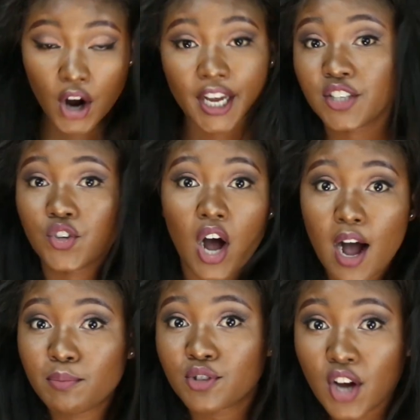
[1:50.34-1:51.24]
Okay, so
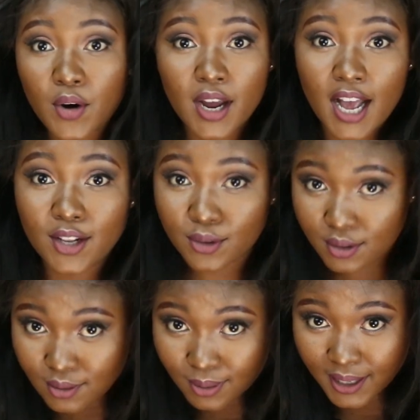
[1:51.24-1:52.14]
I'm sorry I look
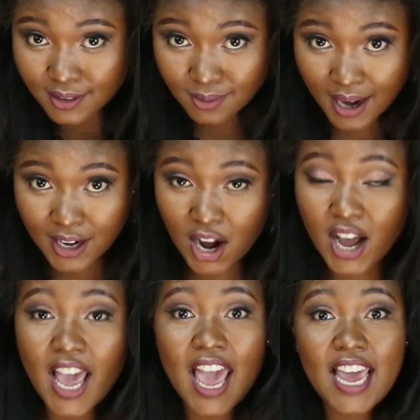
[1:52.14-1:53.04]
crazy right now